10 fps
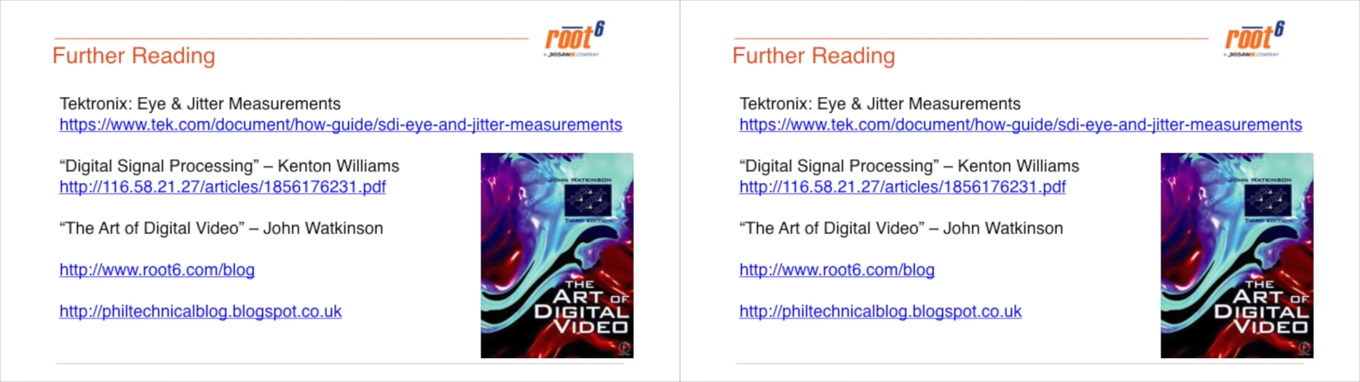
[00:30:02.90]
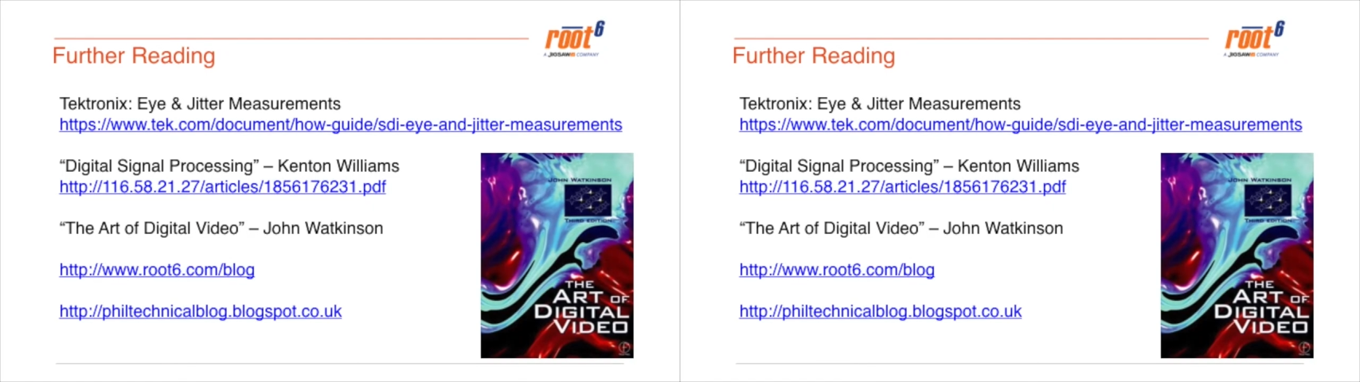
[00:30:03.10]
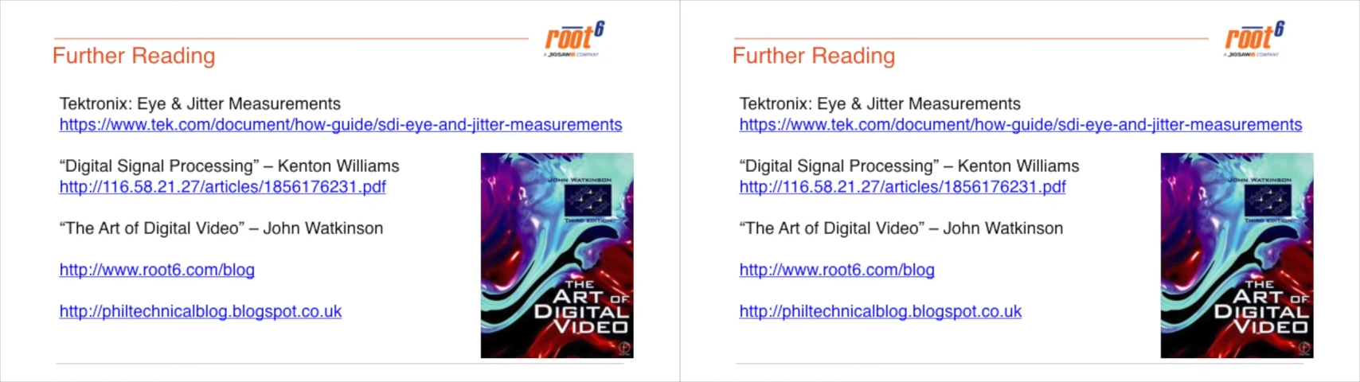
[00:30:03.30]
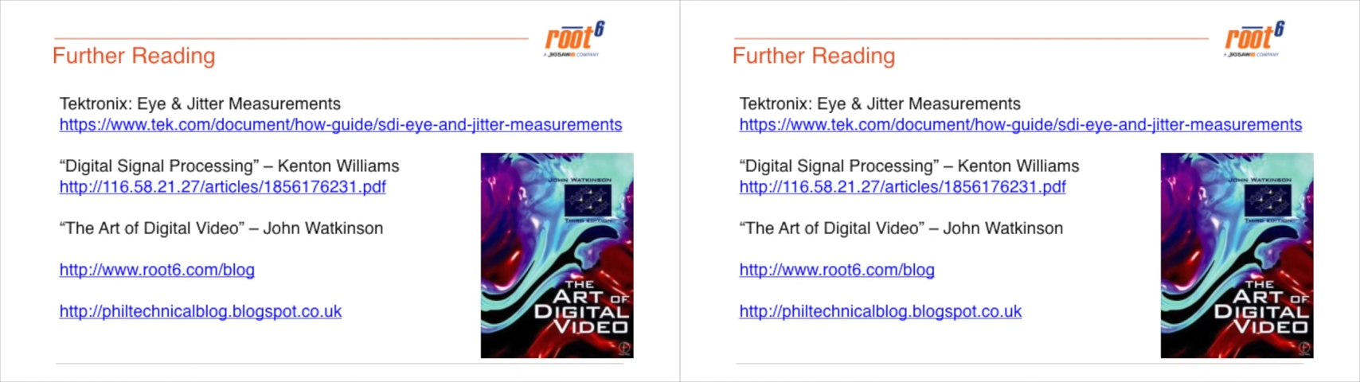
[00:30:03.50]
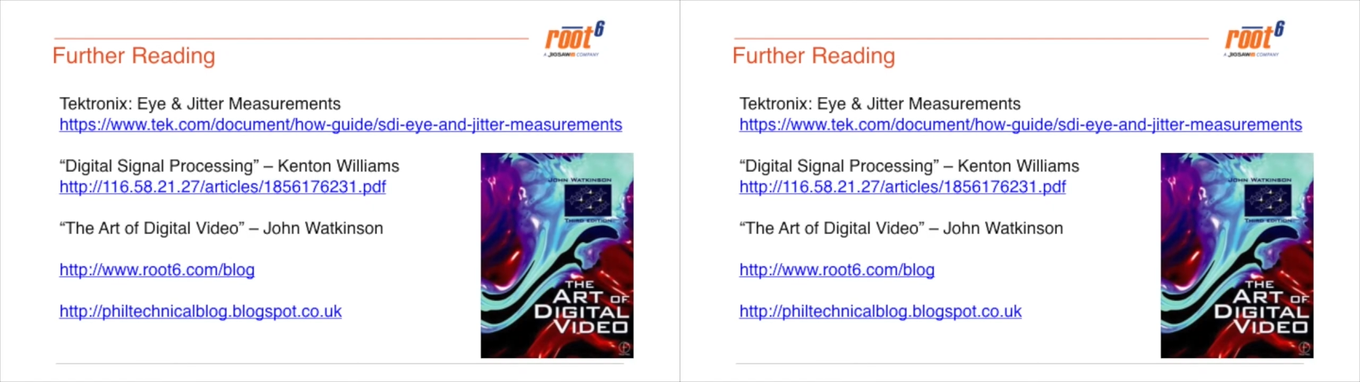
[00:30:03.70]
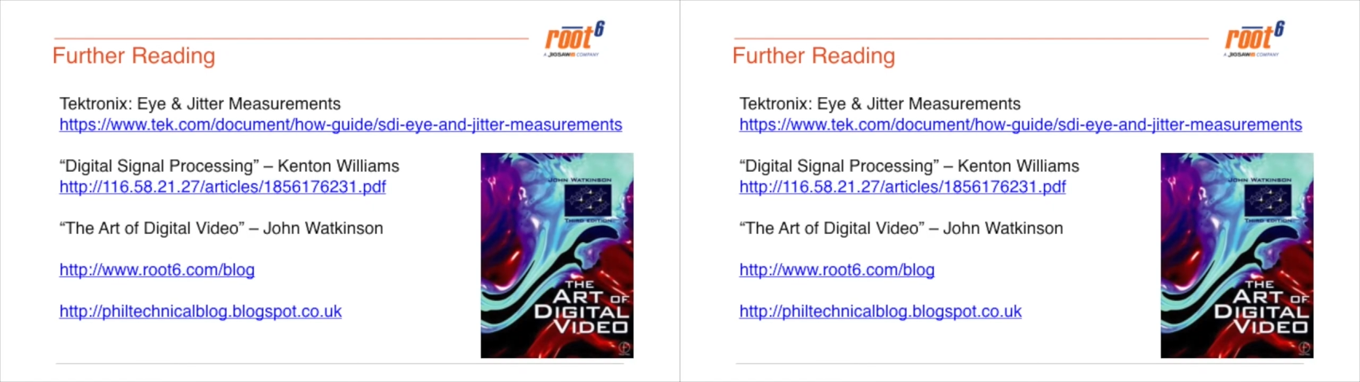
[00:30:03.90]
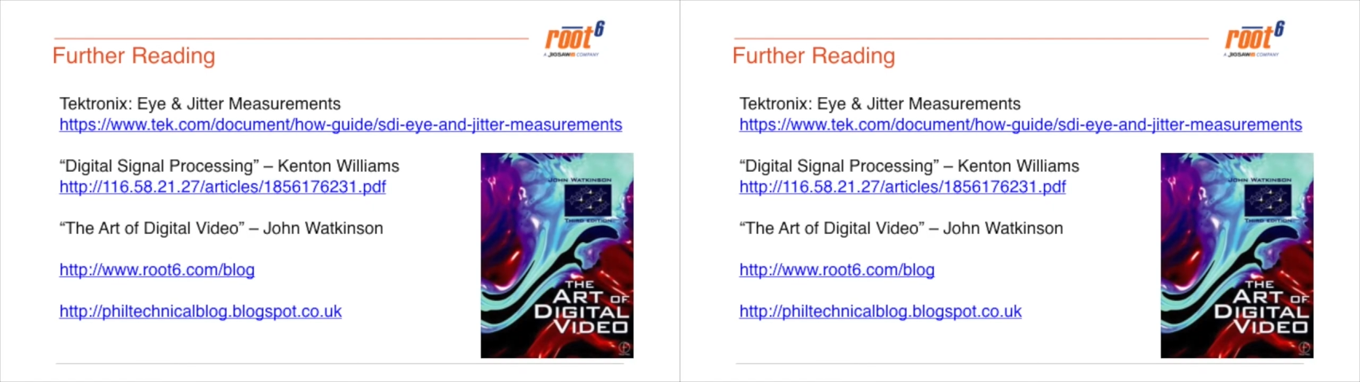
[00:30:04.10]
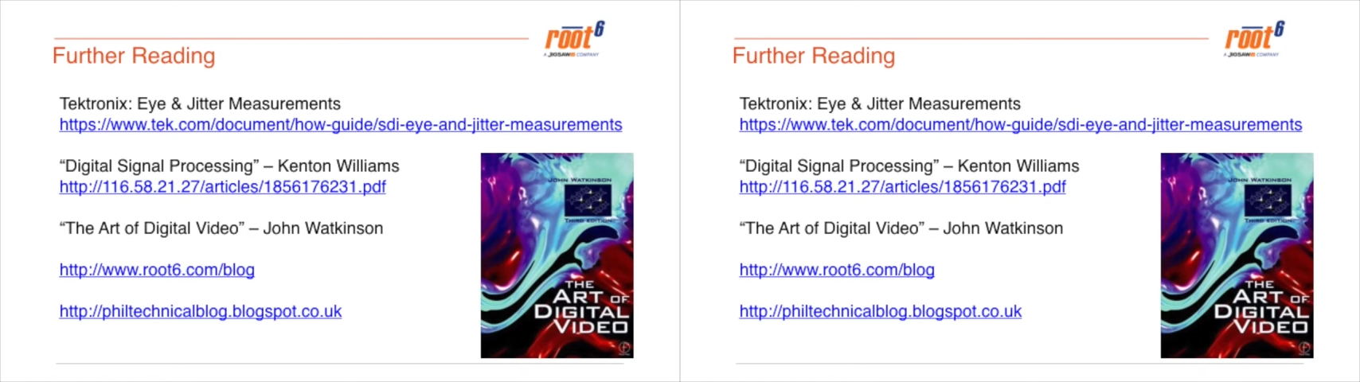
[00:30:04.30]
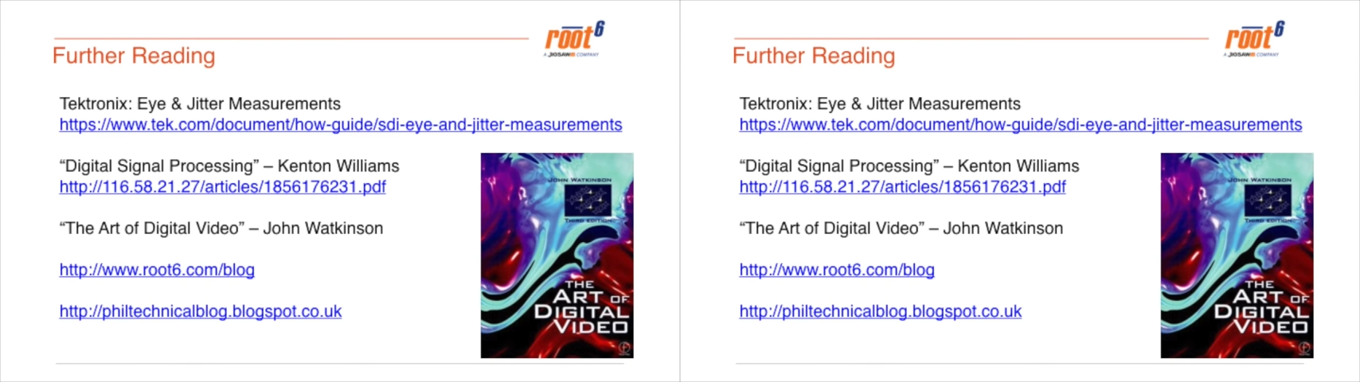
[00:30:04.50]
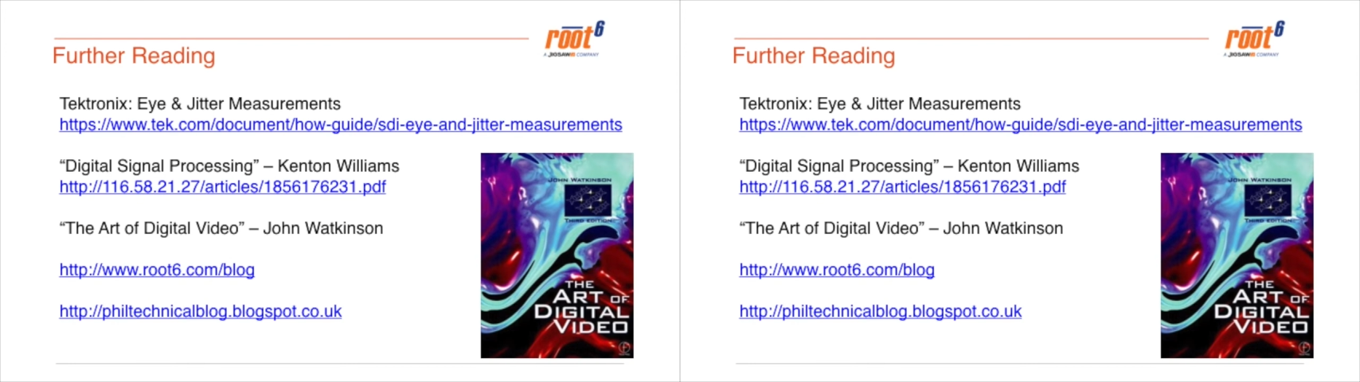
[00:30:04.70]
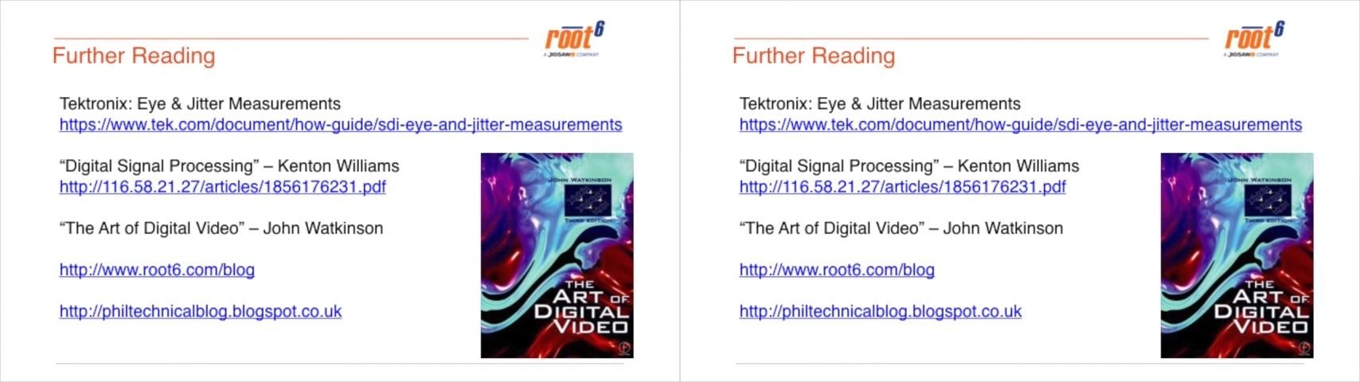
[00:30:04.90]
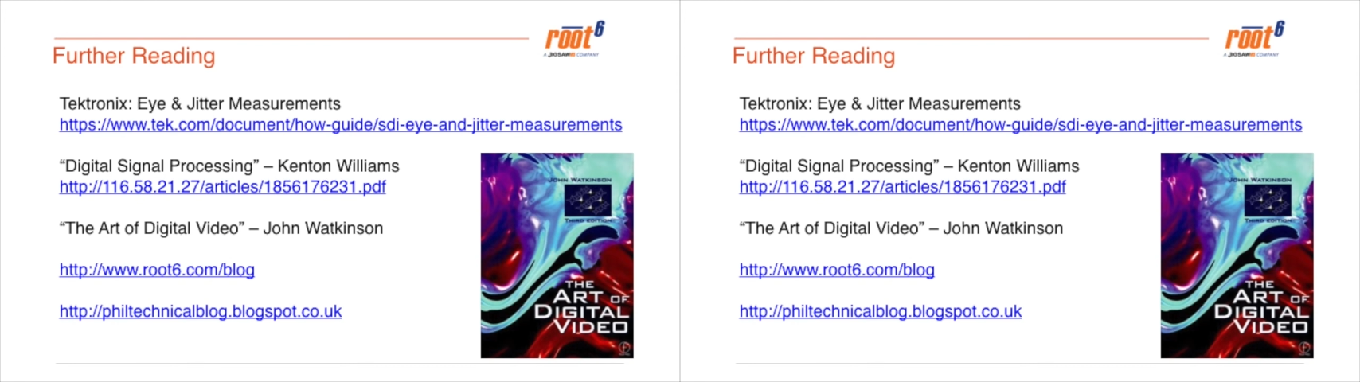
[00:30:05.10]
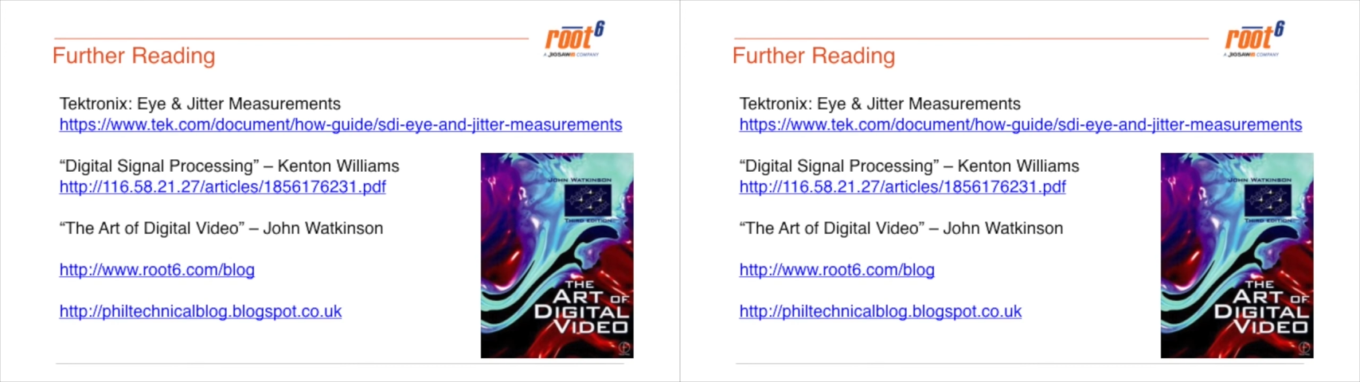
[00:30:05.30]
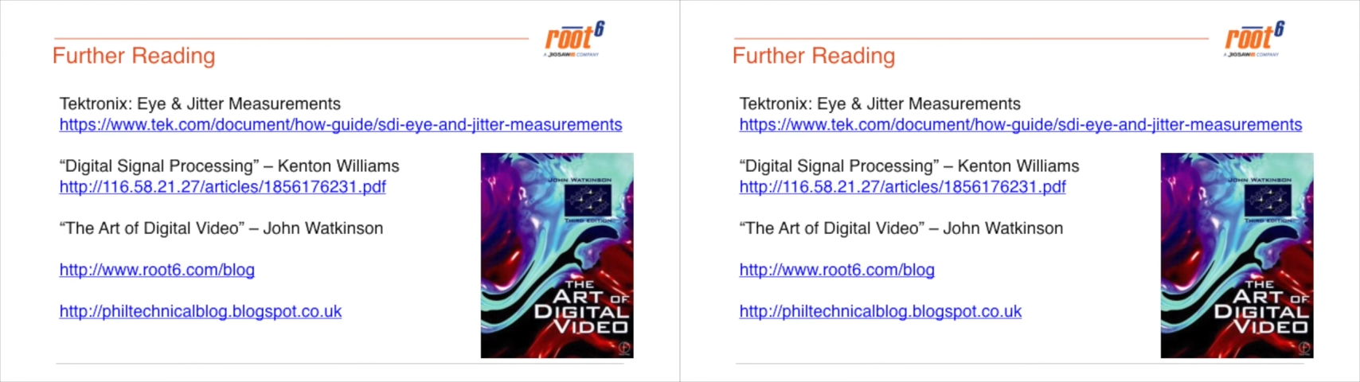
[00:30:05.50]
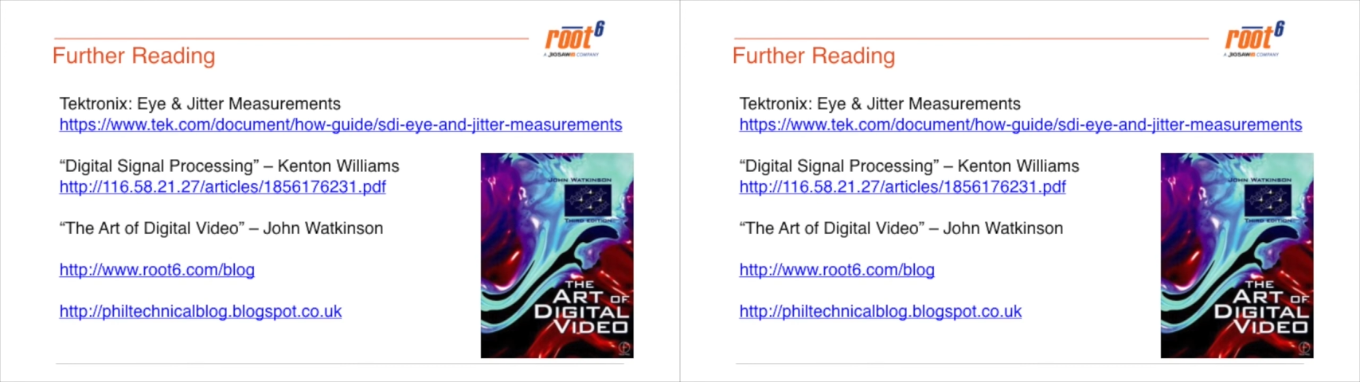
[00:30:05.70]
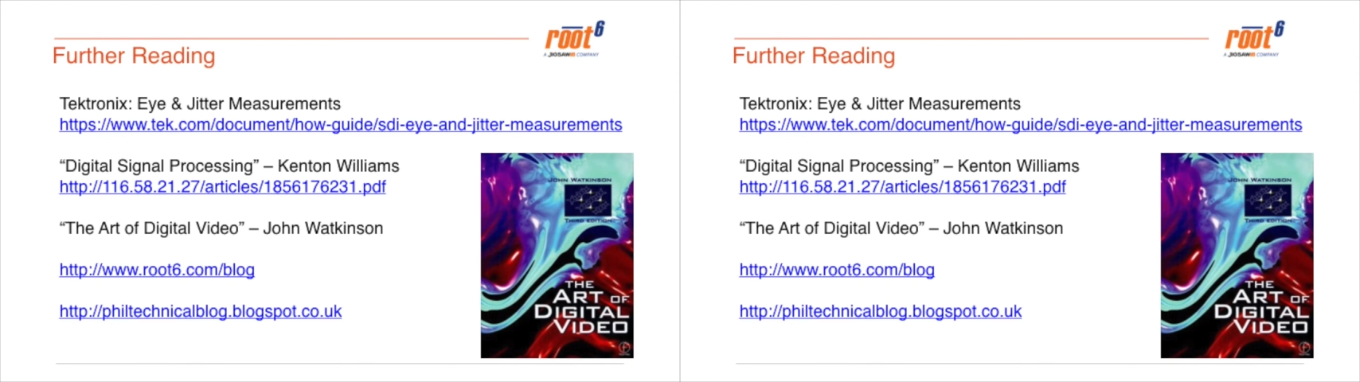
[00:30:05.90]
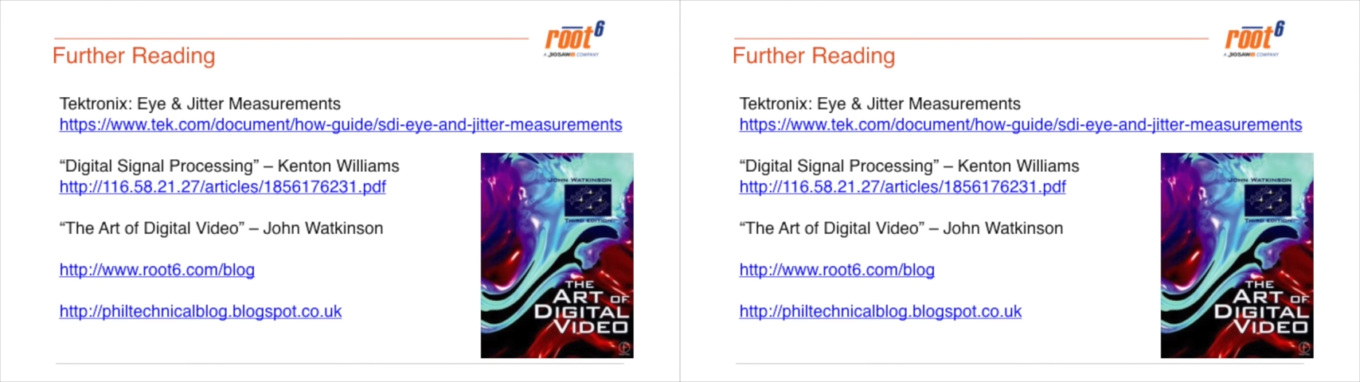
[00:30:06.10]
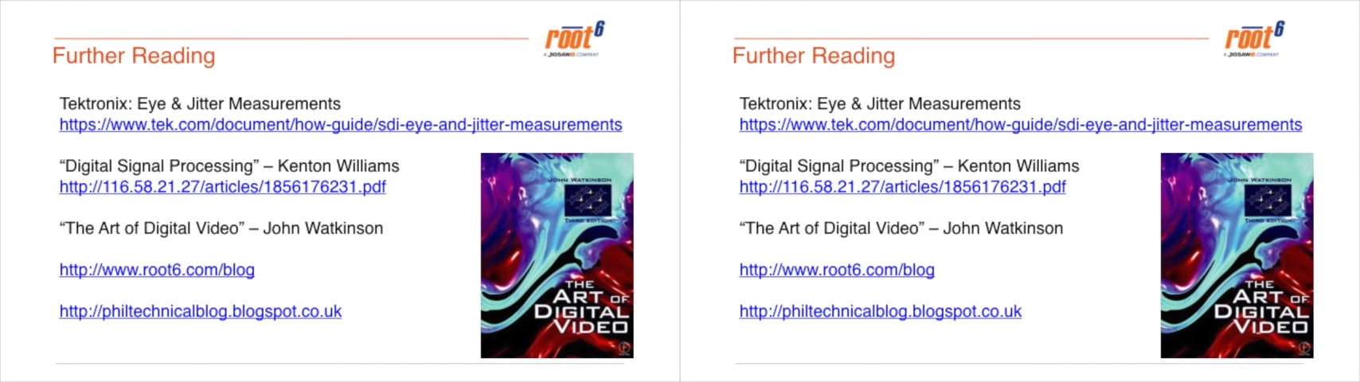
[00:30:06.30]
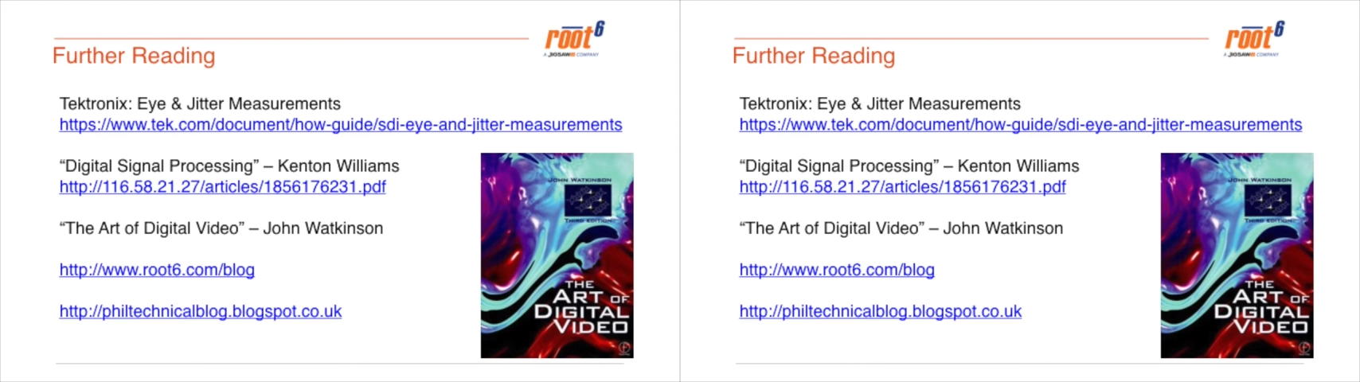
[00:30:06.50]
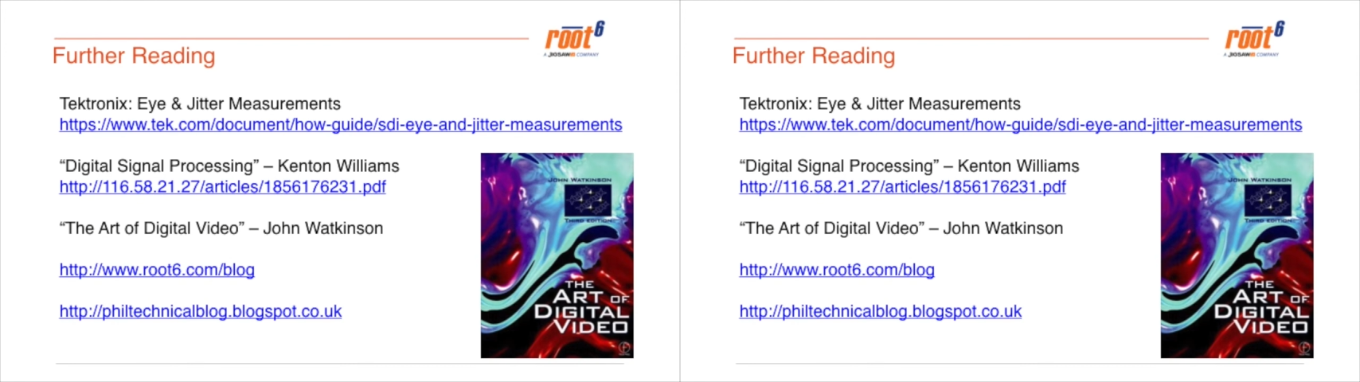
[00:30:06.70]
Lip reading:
(no speaker visible)